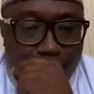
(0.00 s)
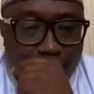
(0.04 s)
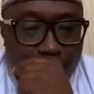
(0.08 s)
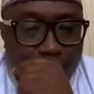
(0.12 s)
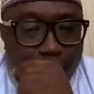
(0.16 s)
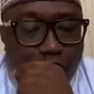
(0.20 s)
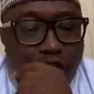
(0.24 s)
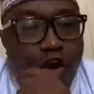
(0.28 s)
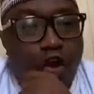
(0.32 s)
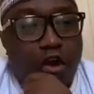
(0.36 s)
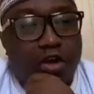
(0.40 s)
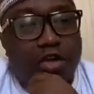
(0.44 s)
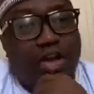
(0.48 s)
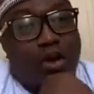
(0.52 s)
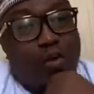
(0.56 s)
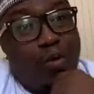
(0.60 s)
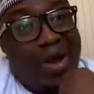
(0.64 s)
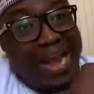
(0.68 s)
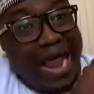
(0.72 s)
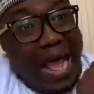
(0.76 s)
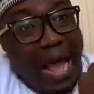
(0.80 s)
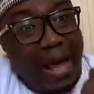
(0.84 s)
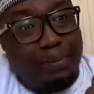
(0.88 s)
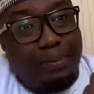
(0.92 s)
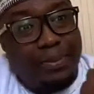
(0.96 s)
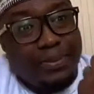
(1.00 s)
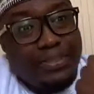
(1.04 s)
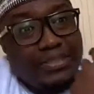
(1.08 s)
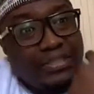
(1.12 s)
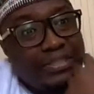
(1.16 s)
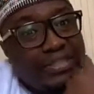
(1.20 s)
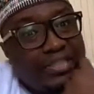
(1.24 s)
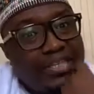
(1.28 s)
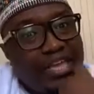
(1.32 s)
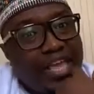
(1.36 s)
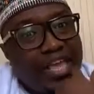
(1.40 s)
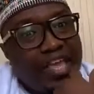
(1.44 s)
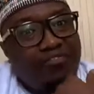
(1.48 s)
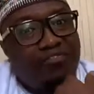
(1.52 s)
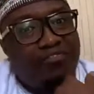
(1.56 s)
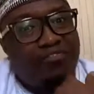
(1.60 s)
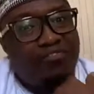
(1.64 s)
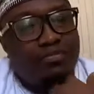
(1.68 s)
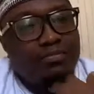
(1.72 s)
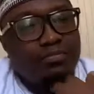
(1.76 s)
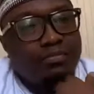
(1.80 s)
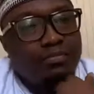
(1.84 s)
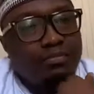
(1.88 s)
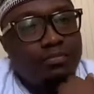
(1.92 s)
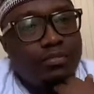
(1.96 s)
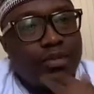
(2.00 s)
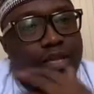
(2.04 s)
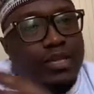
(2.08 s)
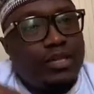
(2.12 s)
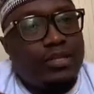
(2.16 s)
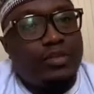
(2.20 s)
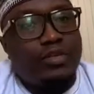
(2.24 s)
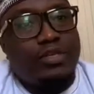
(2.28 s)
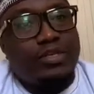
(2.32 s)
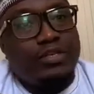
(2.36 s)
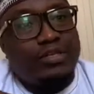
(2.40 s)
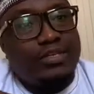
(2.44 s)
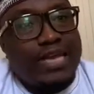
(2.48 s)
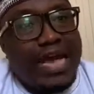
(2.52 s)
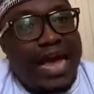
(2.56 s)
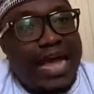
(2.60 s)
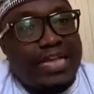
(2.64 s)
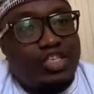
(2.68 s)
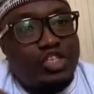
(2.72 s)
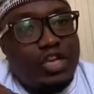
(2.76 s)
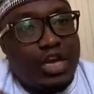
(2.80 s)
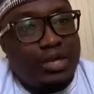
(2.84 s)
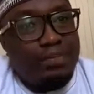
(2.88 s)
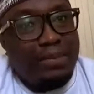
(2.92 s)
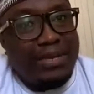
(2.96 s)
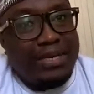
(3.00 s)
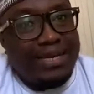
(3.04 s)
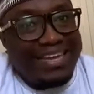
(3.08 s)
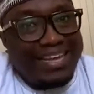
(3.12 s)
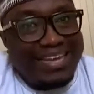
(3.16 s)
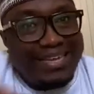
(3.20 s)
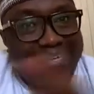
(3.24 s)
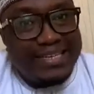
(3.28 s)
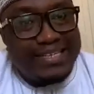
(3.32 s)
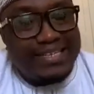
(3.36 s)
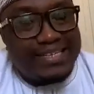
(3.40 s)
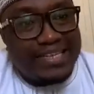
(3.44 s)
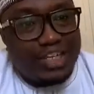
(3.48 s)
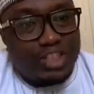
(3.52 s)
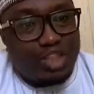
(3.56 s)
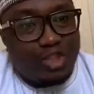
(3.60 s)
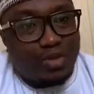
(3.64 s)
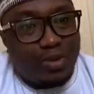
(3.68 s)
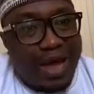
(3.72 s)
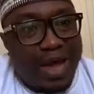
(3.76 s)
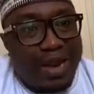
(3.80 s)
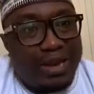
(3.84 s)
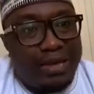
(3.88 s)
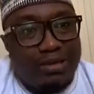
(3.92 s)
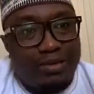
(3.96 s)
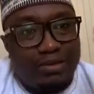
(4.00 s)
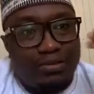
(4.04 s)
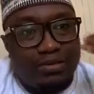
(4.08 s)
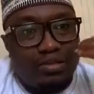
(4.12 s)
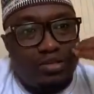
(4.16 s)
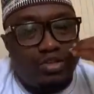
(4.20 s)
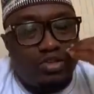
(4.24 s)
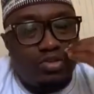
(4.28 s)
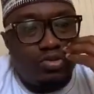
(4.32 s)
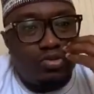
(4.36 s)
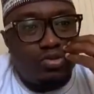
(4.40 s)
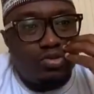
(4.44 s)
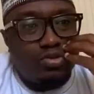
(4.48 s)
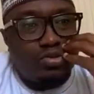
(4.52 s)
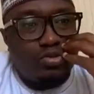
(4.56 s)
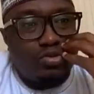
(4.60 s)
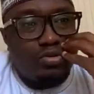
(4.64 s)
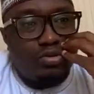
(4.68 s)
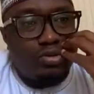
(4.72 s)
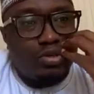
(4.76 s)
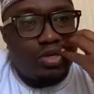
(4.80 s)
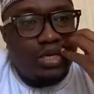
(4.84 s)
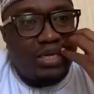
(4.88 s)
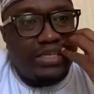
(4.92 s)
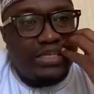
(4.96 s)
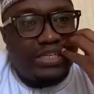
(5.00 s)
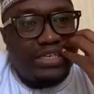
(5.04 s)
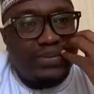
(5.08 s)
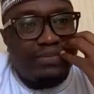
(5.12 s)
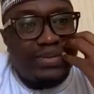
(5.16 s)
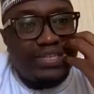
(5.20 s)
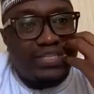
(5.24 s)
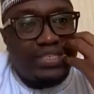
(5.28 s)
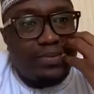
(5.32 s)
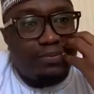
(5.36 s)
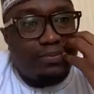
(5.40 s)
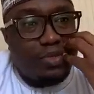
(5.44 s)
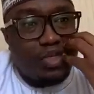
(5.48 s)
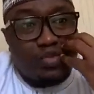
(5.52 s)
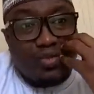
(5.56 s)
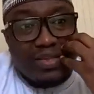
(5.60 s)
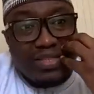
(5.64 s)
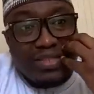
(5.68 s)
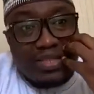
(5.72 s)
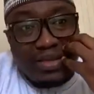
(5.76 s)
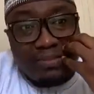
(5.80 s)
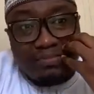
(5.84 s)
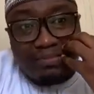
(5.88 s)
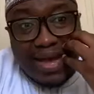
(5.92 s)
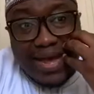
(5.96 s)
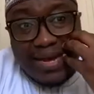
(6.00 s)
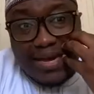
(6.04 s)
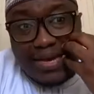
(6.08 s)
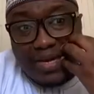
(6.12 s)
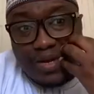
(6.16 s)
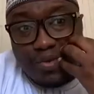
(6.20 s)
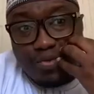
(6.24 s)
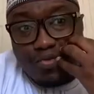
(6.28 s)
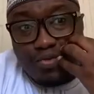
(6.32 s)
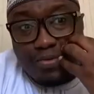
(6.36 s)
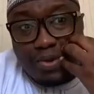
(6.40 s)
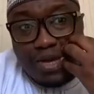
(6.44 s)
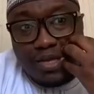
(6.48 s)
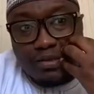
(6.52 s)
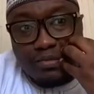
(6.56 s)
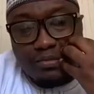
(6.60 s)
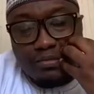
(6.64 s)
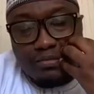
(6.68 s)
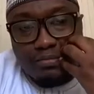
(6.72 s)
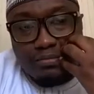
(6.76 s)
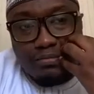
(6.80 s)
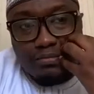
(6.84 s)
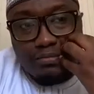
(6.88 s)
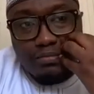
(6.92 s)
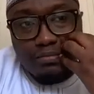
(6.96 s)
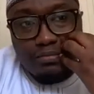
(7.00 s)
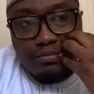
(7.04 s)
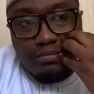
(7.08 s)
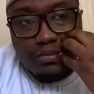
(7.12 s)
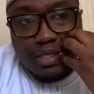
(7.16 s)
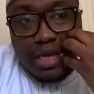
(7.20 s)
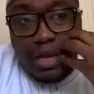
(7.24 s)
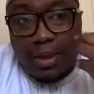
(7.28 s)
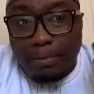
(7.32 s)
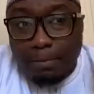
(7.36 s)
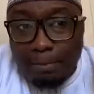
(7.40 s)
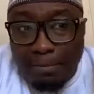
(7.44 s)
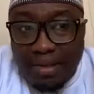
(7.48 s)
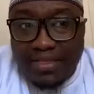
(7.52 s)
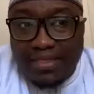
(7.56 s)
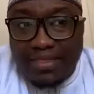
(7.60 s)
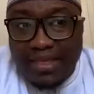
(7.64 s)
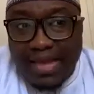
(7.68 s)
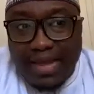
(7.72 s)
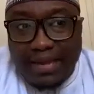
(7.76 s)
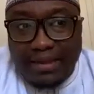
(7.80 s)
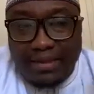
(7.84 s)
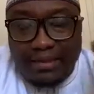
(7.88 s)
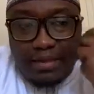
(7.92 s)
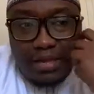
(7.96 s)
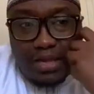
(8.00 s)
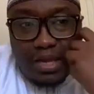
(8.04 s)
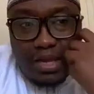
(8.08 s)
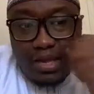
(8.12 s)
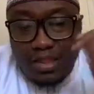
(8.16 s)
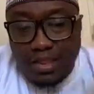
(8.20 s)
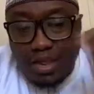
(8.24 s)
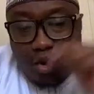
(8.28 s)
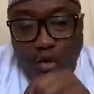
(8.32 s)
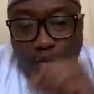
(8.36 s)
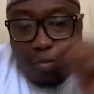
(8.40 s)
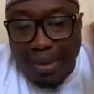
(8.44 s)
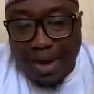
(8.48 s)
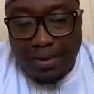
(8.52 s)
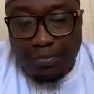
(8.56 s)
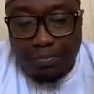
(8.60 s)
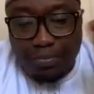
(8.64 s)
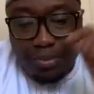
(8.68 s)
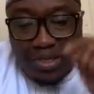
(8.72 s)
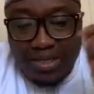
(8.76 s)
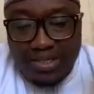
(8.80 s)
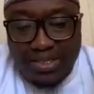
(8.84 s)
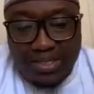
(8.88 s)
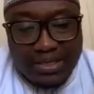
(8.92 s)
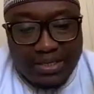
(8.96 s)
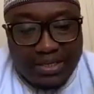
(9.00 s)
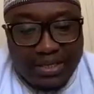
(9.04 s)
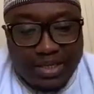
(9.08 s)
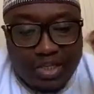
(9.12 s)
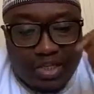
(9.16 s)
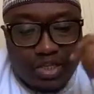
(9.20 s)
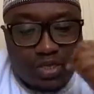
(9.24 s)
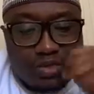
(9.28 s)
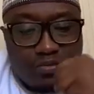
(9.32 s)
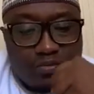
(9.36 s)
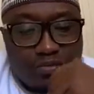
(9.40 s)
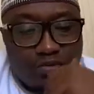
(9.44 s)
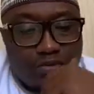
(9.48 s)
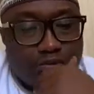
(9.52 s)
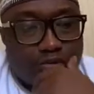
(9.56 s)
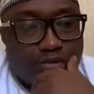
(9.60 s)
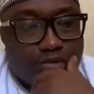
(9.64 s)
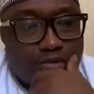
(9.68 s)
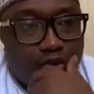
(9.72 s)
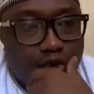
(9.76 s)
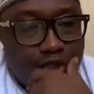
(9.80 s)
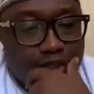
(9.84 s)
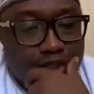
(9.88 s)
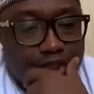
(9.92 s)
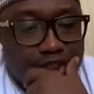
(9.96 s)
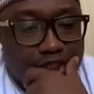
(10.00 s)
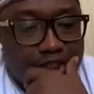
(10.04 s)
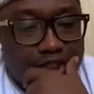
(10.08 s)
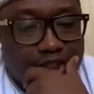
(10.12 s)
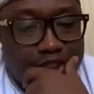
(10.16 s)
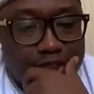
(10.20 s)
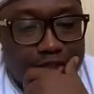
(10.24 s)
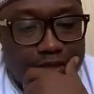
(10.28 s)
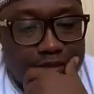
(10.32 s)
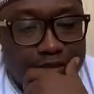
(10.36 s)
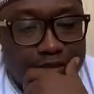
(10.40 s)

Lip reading: Okay, what happens if there has not been any sexual, intimacy between the man and the woman, but then the woman brings in this condition?